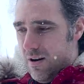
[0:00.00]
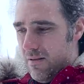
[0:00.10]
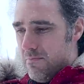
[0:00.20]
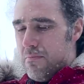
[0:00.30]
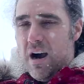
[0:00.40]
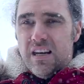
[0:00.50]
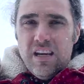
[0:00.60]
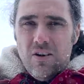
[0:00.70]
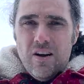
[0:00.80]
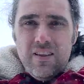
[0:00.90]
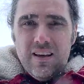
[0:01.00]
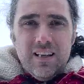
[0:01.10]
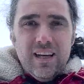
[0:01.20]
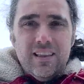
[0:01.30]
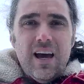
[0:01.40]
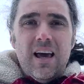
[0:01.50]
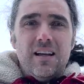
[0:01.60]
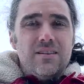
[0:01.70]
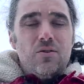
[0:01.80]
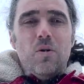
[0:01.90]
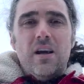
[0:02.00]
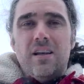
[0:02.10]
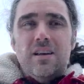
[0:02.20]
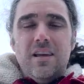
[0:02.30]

muddy or anything like that. It's quite